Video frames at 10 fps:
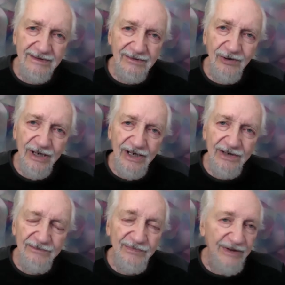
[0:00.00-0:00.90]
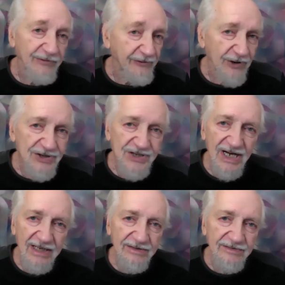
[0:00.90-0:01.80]
where the first
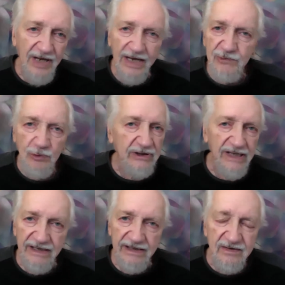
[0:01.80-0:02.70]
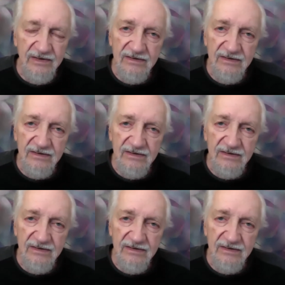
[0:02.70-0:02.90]
octave came to an end